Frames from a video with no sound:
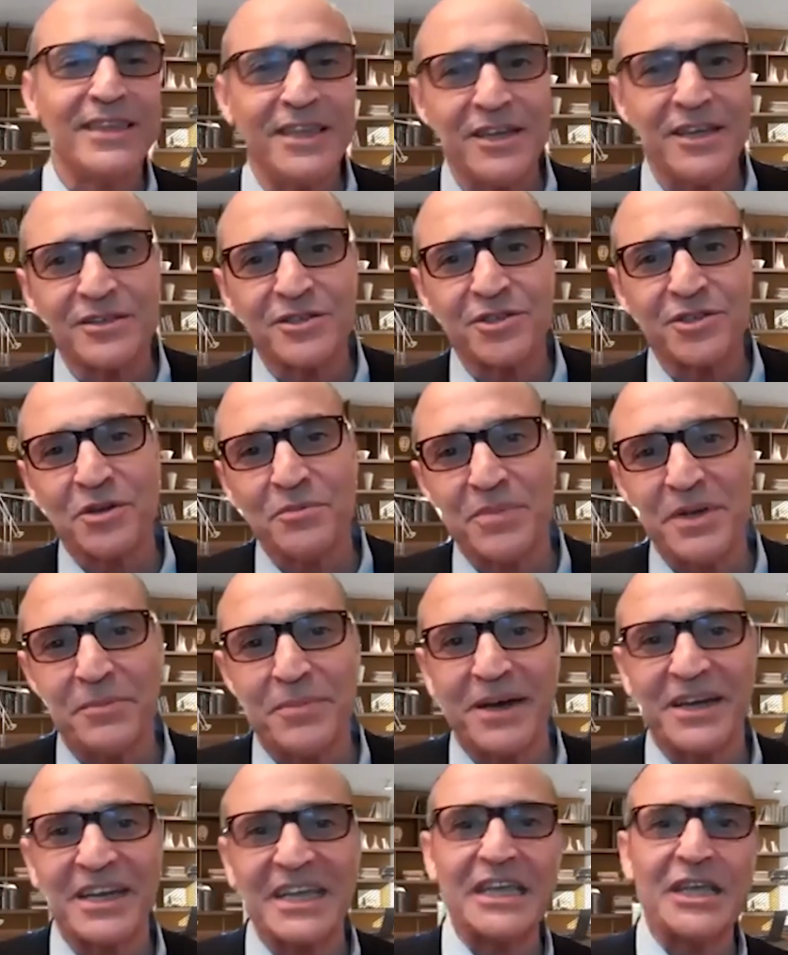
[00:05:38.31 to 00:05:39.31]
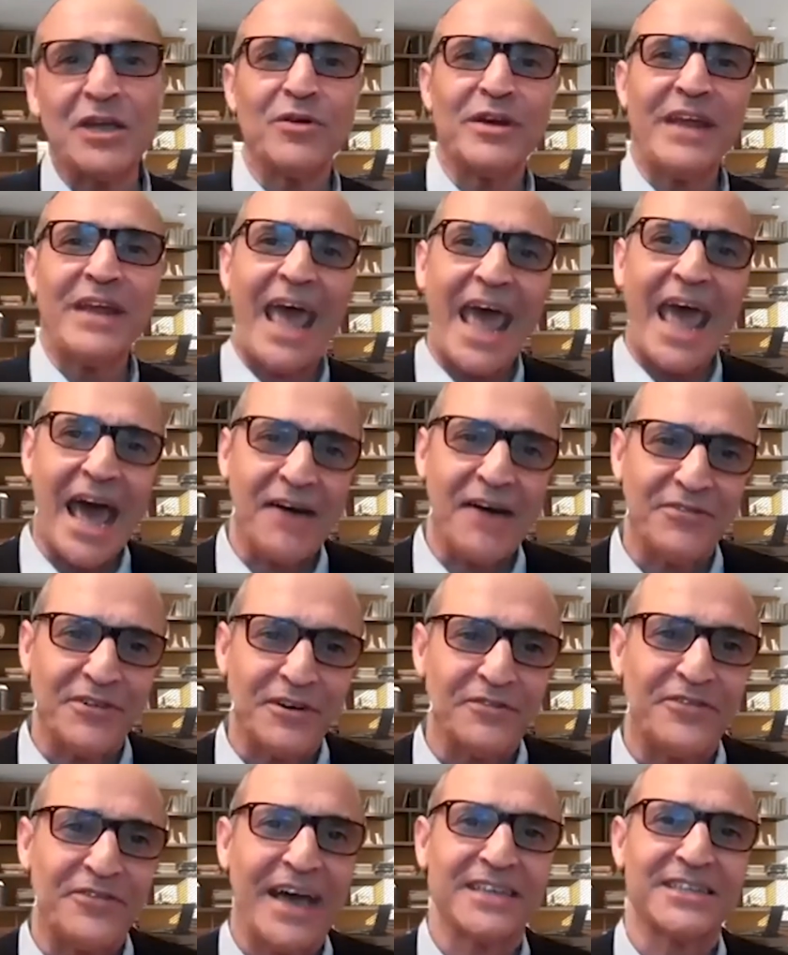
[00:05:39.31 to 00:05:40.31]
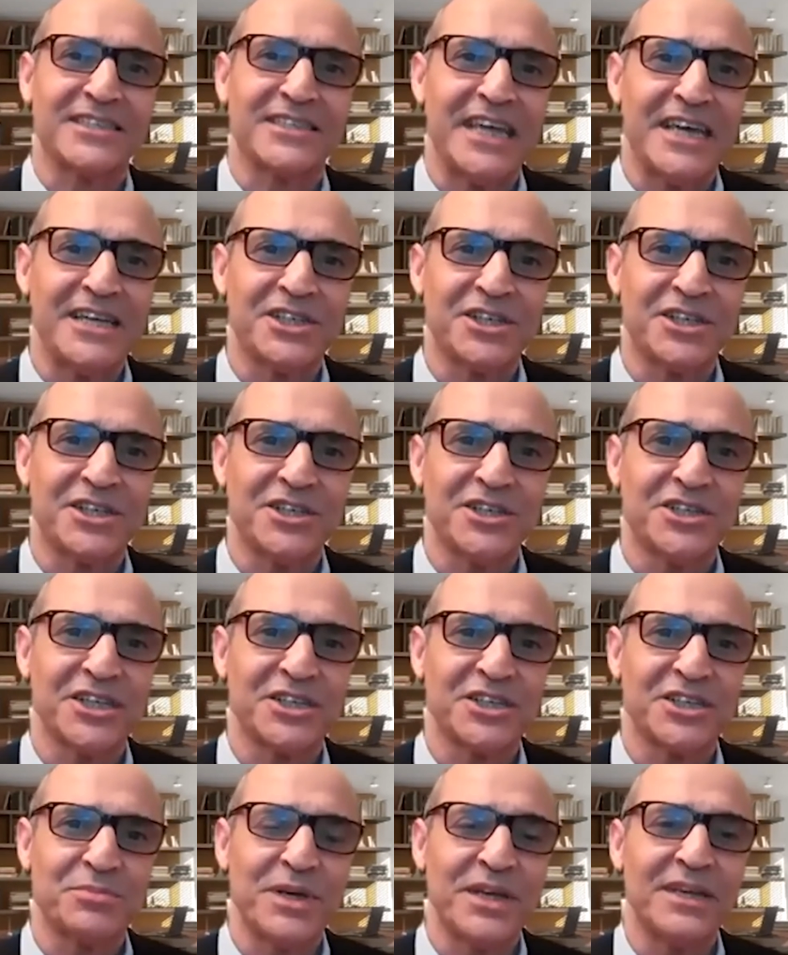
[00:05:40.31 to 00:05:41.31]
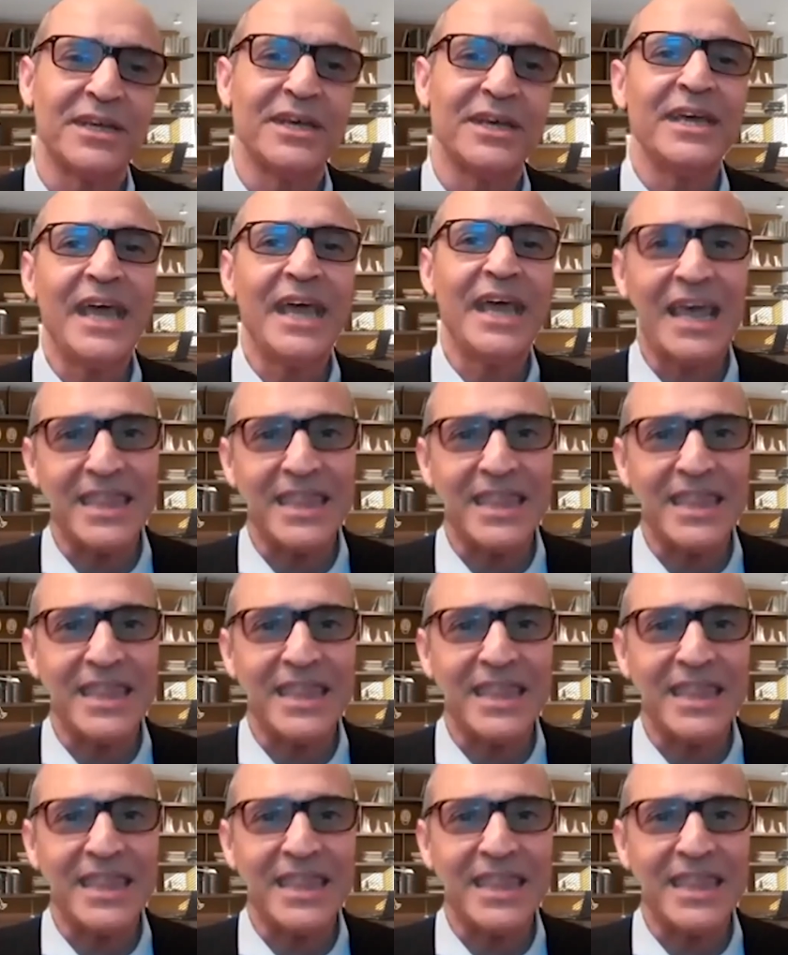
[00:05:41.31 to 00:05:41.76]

Then there's going to be about a year and a half of vaccination adjustment,